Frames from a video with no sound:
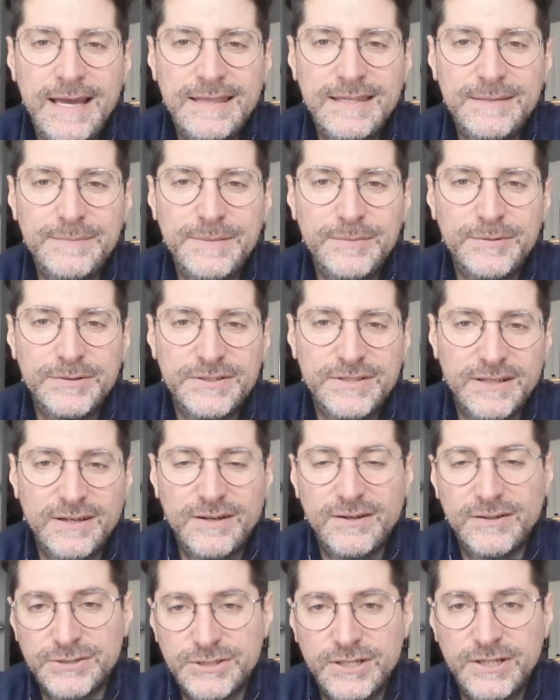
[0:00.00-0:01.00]
I think people are just like,
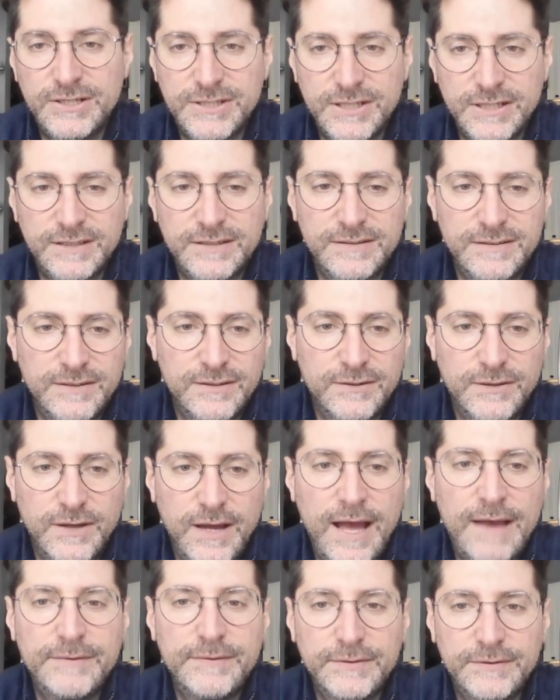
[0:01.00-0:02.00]
oh, Shawshank,
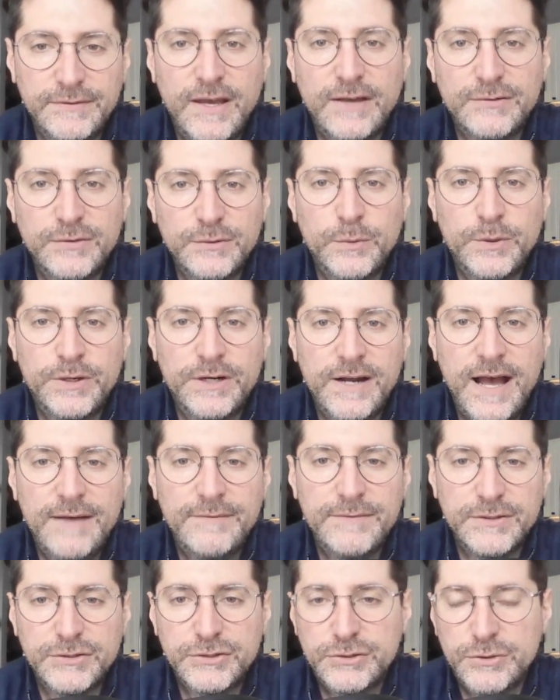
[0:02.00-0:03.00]
obvious. So what an
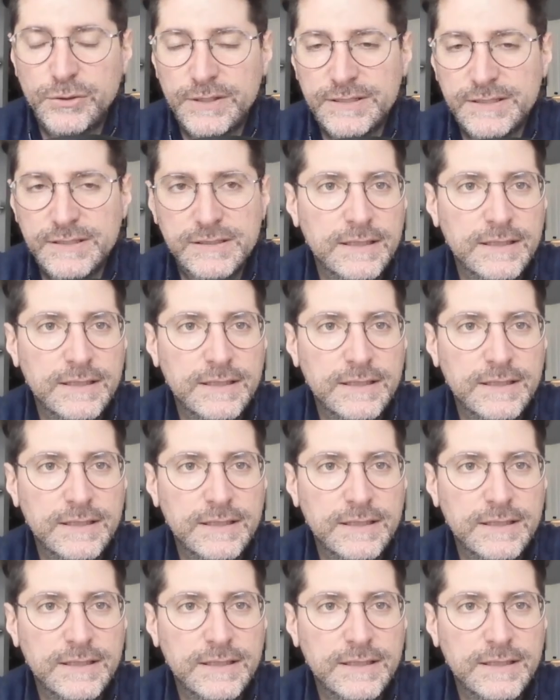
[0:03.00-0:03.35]
obvious choice.